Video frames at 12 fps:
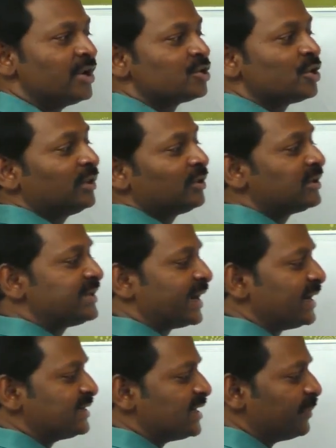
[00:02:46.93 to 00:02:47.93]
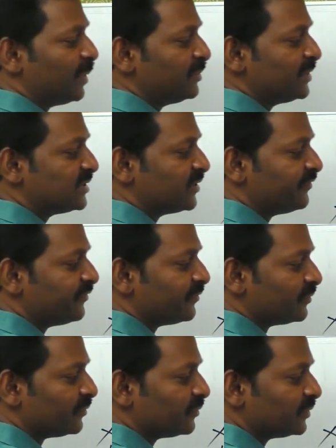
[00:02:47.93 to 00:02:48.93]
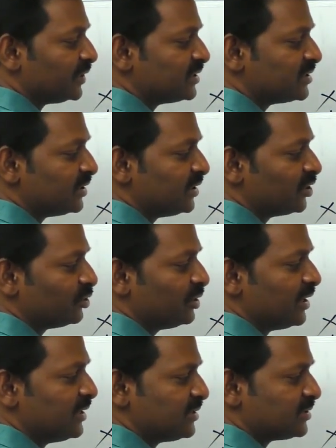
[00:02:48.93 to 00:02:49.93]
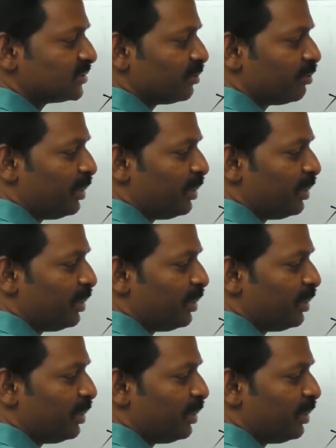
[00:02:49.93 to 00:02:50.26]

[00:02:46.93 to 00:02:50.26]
So andulo second step em chestam, this into this